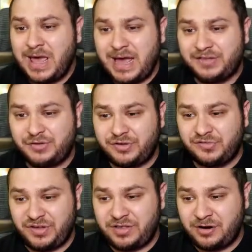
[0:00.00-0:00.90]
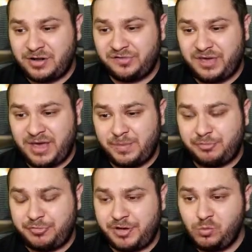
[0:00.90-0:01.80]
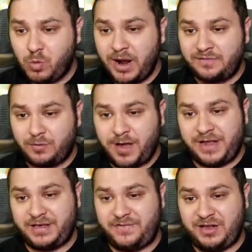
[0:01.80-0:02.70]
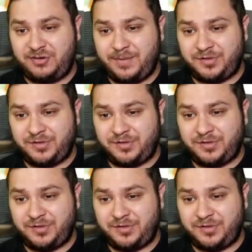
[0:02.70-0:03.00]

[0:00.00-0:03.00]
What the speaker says: As you can see, there is a pretty wide variety of hand traps,